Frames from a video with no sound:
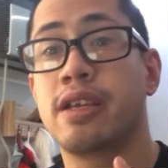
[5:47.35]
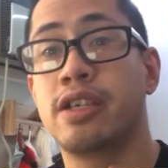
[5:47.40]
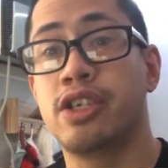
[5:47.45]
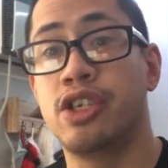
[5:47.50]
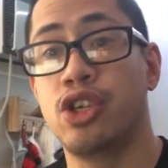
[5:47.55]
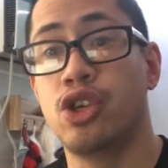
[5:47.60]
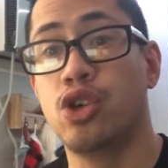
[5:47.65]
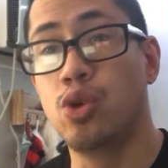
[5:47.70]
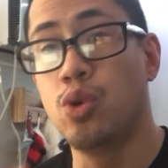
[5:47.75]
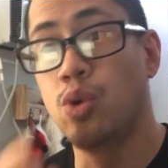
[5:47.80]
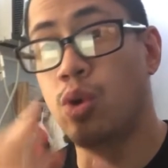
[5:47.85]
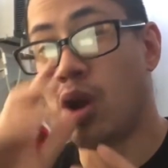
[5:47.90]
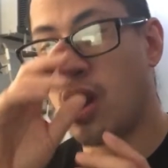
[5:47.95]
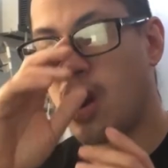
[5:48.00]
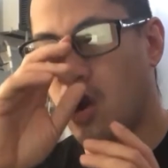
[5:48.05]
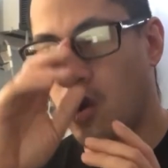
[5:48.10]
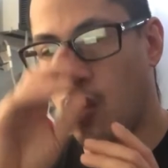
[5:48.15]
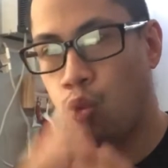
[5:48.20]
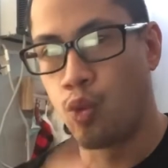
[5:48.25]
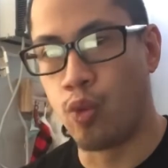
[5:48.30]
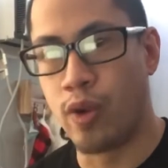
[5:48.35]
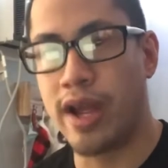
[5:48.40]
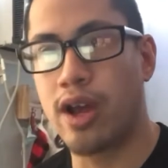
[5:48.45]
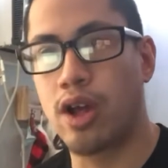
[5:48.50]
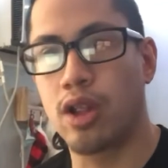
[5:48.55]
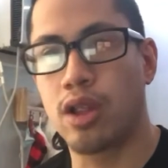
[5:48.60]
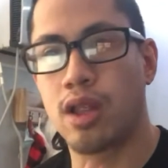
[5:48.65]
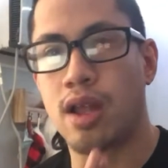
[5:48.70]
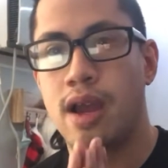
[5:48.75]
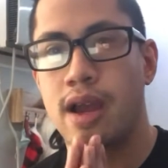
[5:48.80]
you
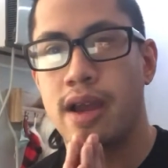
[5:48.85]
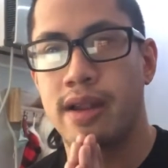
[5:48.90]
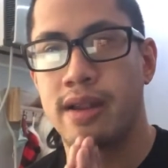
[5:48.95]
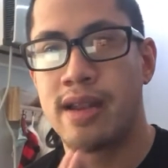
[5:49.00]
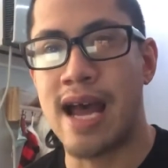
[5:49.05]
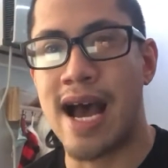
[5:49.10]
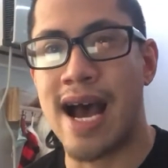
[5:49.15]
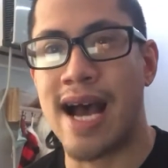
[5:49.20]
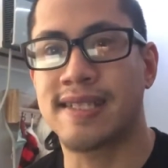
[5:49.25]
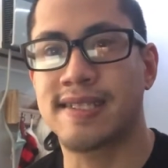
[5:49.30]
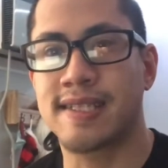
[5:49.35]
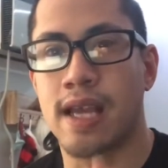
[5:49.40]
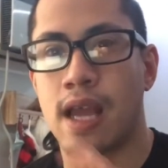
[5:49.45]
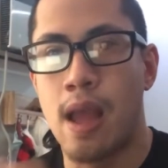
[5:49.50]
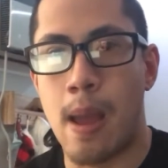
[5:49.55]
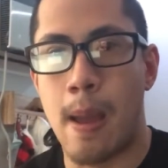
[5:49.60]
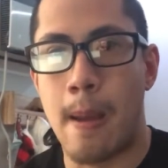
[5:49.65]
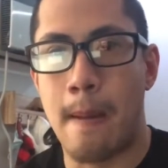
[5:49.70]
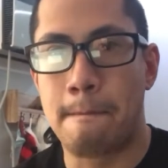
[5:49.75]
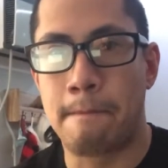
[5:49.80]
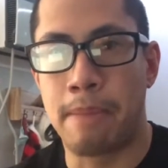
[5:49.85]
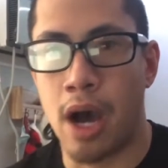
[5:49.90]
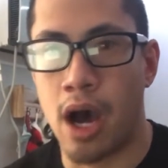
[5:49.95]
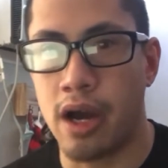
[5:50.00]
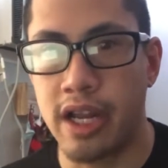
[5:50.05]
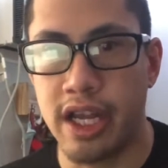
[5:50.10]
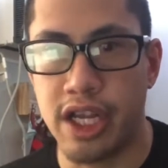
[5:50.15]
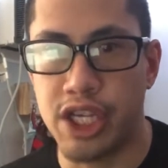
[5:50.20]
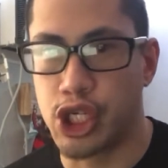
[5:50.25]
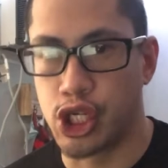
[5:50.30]
will not
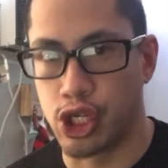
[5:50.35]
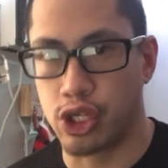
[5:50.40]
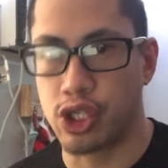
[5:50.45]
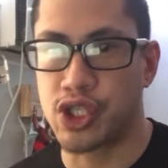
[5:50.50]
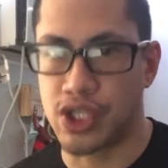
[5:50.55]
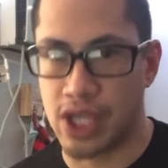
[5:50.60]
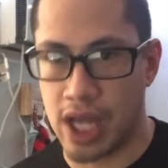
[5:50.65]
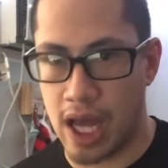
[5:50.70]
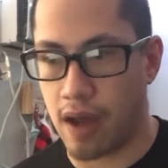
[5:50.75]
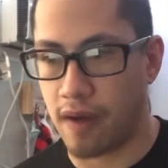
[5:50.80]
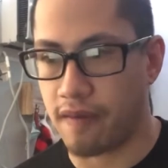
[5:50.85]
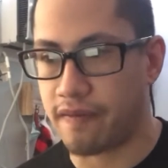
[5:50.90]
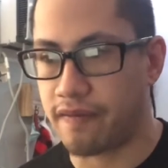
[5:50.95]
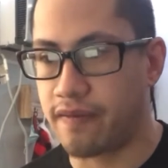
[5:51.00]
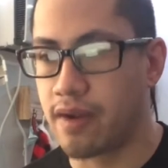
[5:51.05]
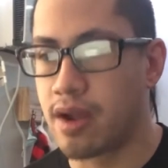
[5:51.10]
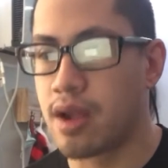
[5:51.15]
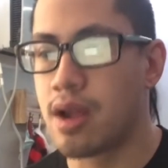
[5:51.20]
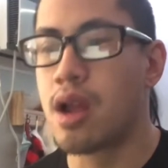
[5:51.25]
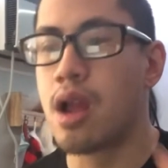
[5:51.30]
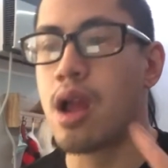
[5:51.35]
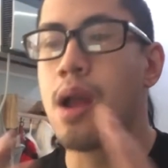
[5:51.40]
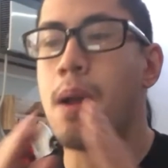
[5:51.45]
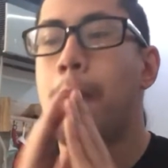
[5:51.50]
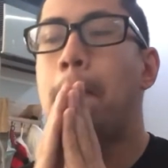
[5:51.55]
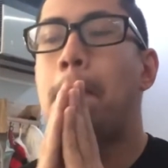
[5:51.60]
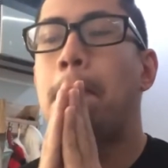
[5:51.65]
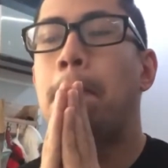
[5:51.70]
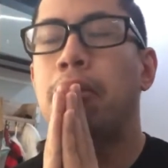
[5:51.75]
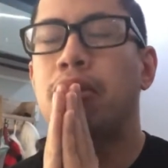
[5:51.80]
punish yourself.
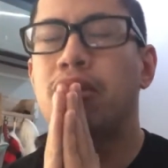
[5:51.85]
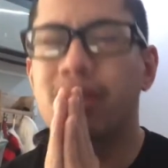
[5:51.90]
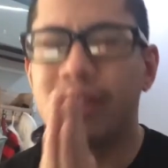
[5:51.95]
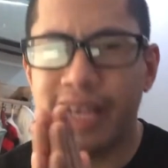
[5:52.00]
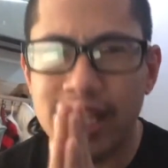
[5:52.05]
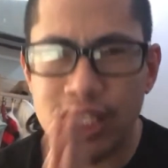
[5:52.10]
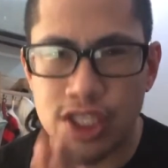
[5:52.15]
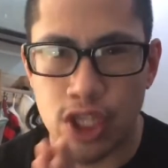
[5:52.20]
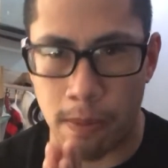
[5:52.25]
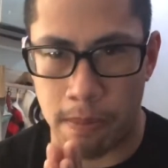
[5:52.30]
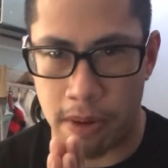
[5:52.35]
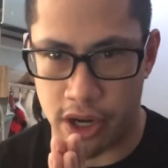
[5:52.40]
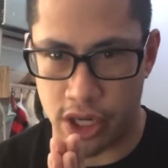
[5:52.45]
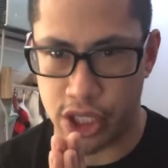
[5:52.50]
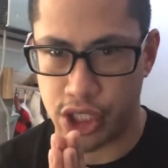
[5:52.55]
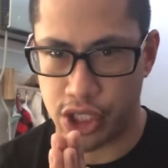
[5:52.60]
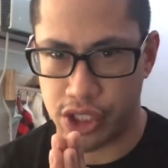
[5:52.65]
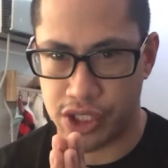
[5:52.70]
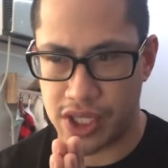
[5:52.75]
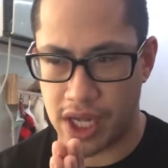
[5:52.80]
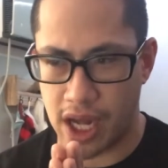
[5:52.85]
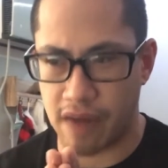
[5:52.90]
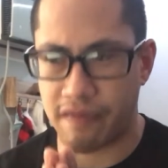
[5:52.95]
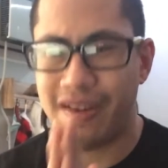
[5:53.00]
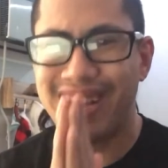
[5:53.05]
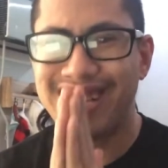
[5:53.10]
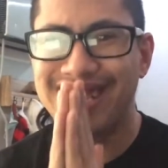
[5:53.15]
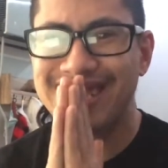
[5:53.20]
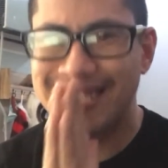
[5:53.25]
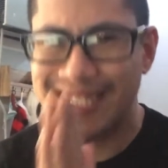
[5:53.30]
Please don't punish yourself.
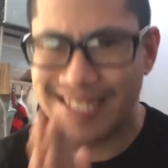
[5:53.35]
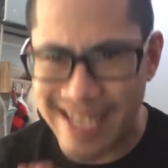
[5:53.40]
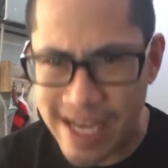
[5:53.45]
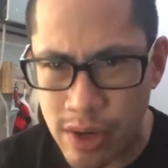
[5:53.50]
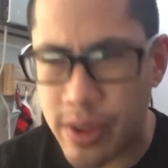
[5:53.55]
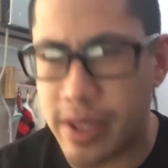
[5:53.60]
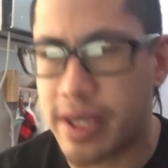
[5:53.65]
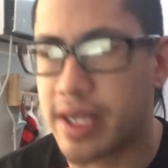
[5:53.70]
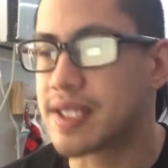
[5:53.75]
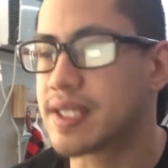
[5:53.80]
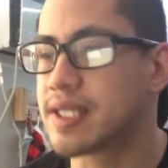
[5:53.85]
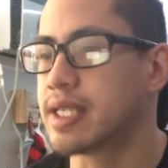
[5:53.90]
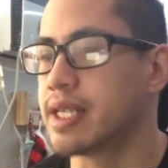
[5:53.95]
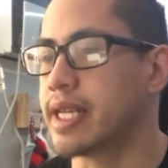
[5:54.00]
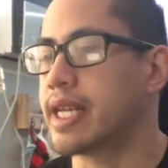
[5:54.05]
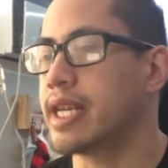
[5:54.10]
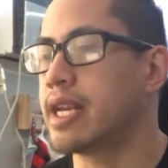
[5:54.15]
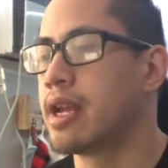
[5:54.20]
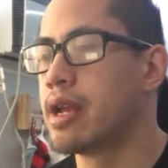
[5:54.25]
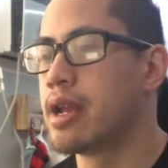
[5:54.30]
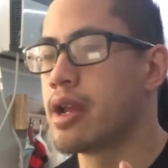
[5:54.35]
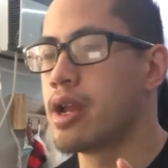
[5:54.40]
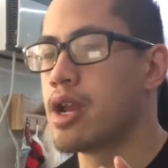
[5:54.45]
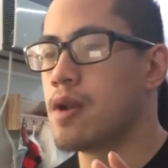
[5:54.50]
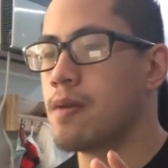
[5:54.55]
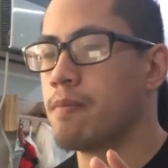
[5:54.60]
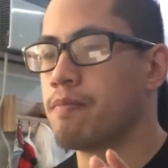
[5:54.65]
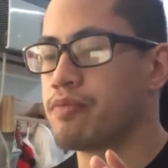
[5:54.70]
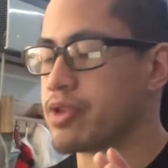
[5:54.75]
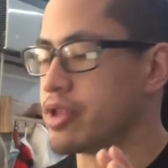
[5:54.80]
Seriously.
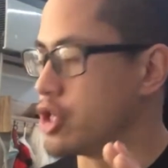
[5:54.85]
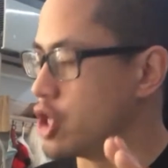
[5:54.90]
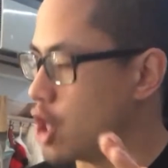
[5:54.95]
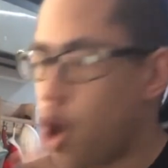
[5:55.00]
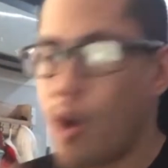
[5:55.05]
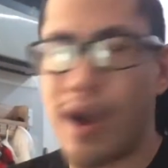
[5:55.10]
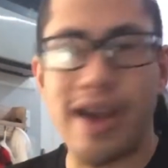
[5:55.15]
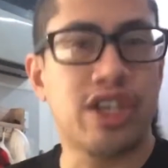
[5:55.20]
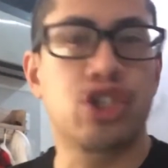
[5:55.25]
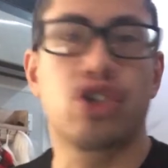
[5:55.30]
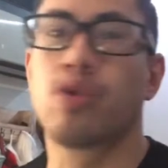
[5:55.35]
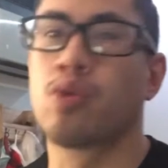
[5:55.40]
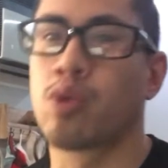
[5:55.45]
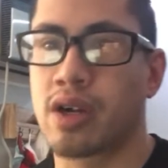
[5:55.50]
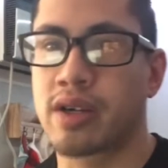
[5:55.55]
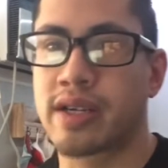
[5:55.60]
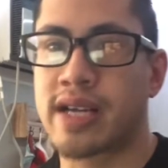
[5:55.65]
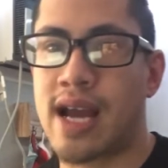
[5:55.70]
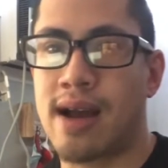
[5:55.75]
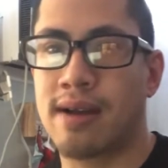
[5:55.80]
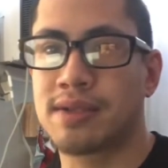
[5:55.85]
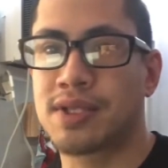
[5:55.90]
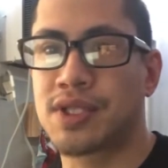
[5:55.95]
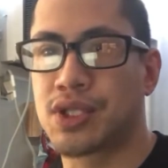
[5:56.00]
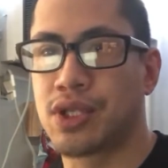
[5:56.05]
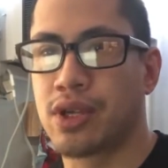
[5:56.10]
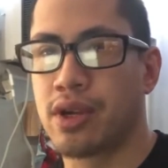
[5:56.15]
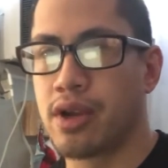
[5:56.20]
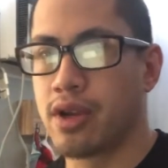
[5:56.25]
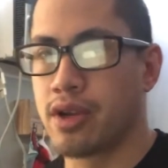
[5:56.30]
No extra
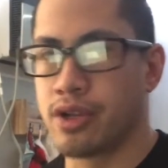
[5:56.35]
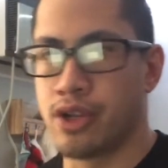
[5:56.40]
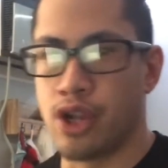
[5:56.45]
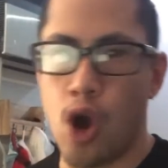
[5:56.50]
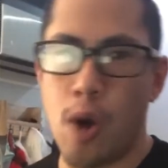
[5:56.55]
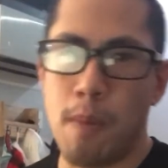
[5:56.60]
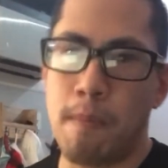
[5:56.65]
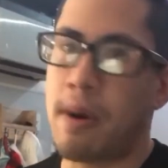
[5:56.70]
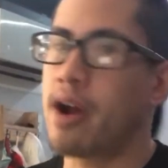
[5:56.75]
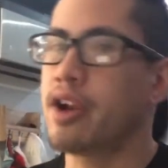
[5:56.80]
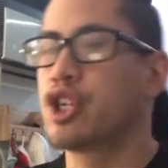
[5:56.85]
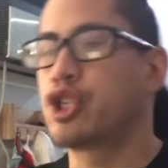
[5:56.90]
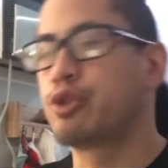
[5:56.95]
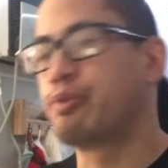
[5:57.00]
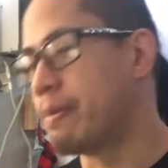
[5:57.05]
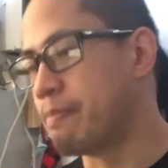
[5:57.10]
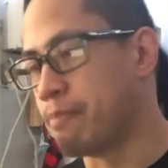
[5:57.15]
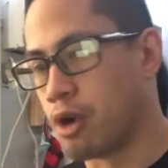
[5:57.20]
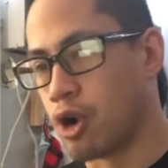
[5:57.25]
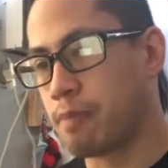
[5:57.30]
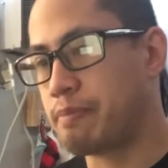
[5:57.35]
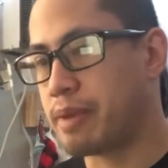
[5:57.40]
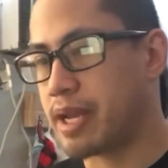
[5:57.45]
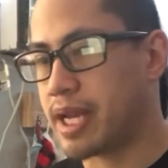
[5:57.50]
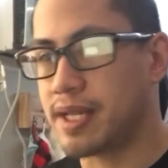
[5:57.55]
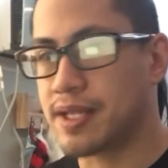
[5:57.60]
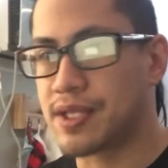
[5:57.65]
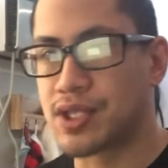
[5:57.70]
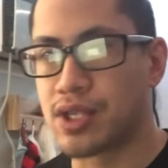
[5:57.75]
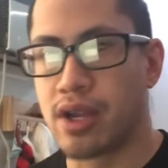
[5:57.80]
workouts, no punishment
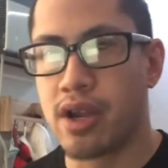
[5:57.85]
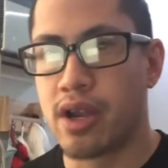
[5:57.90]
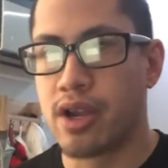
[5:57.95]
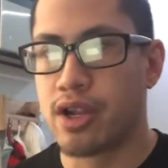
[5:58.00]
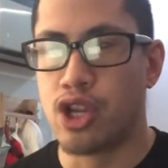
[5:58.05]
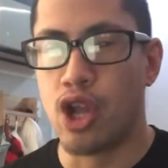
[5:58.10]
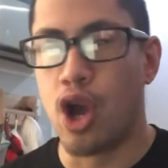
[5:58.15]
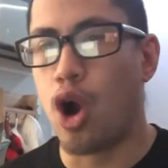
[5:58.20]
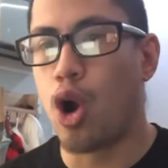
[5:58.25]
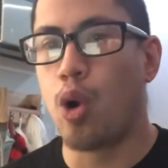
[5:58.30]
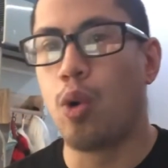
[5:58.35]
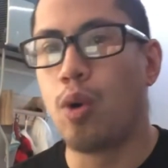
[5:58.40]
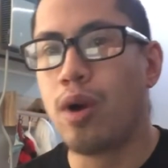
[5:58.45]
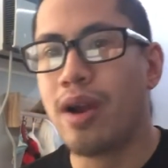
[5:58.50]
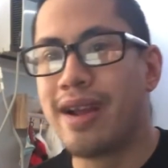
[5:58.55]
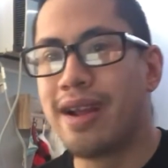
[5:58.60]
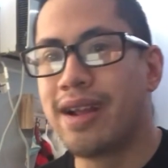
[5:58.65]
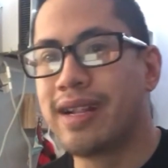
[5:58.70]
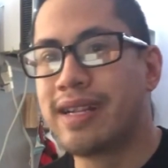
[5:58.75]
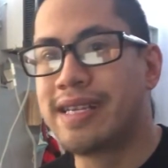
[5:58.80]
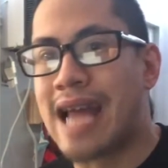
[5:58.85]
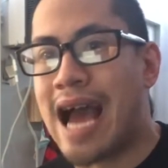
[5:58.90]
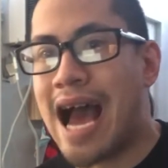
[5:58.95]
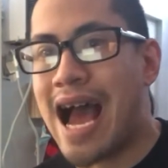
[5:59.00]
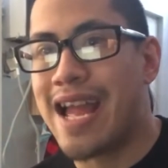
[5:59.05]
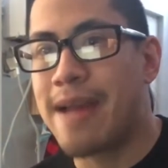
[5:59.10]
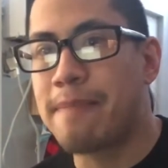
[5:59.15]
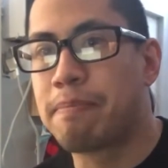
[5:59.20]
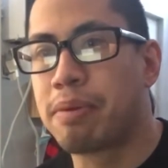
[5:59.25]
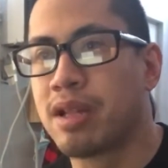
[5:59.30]
burpees, no
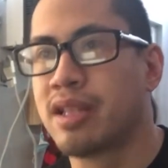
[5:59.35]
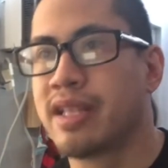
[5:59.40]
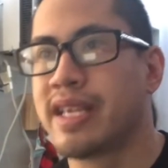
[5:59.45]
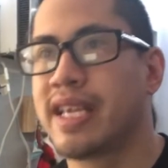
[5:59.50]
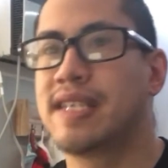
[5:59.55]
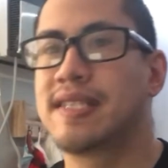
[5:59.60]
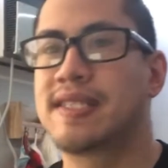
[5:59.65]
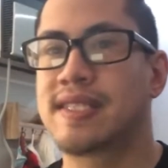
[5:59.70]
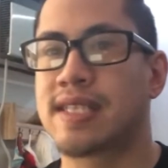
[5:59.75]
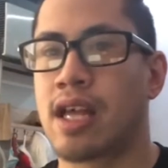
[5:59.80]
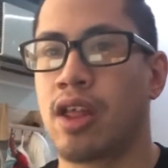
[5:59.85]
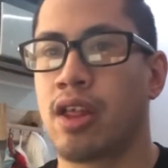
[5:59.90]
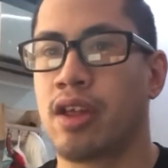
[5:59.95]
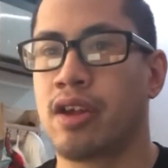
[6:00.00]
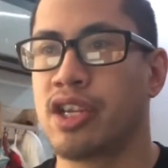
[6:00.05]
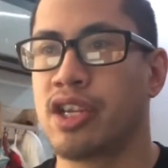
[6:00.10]
diet police telling